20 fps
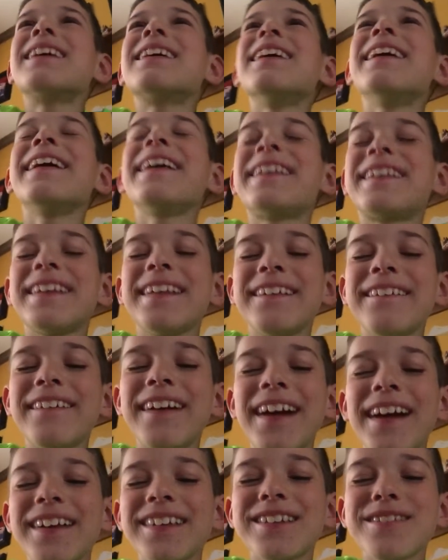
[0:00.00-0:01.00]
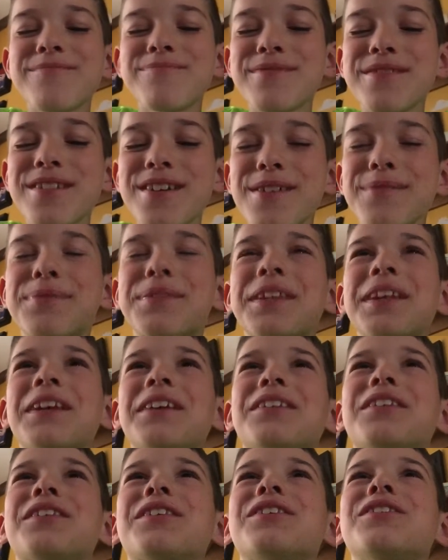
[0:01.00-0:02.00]
why did you poop? Say
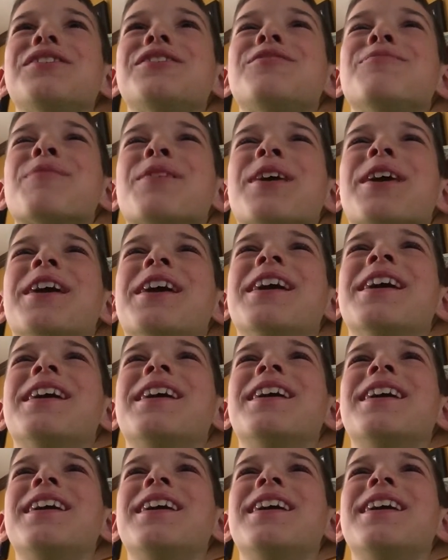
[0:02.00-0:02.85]
excuse me.